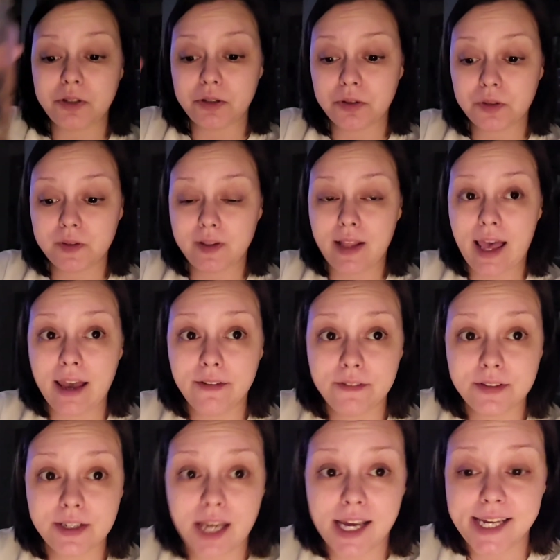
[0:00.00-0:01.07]
juice
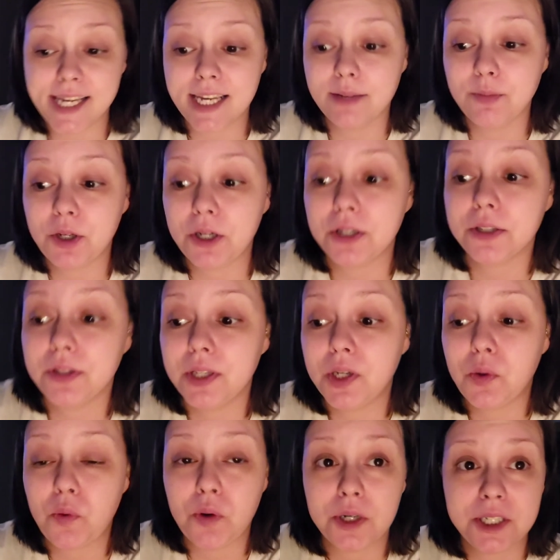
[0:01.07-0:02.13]
left. I am currently
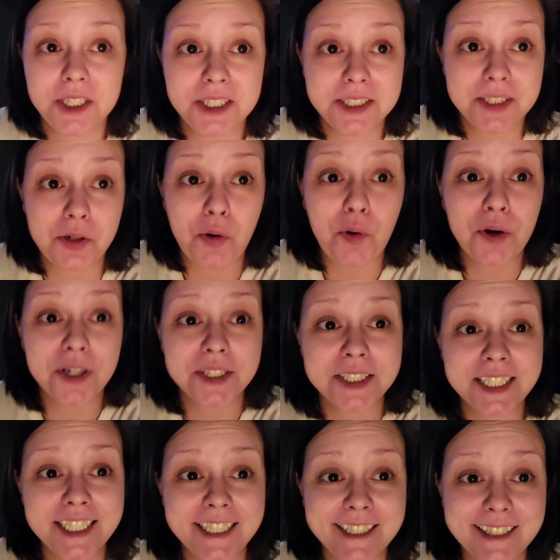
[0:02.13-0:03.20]

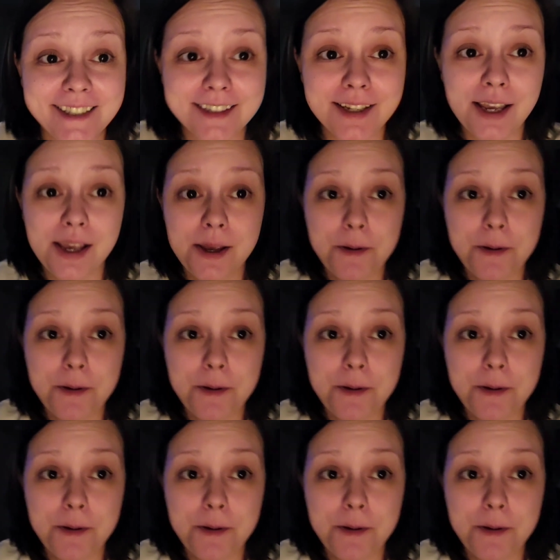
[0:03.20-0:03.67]
quarantining